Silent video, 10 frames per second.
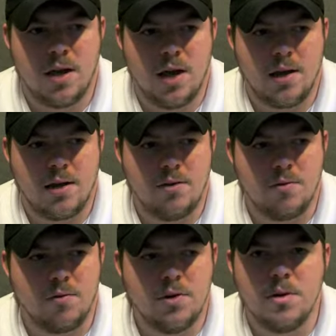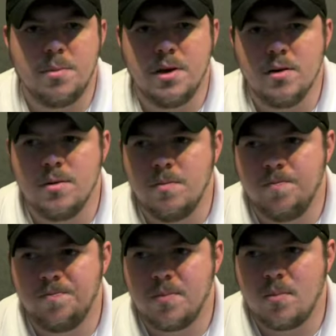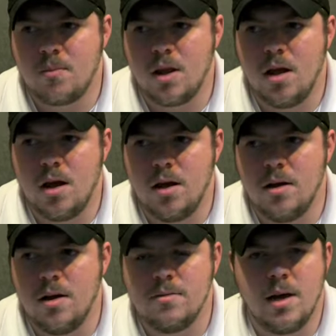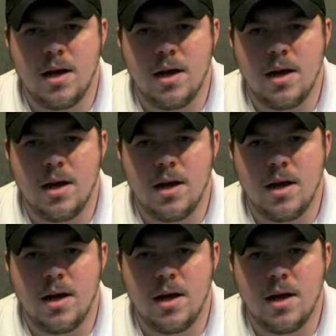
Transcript: and he reviewed a beer uh,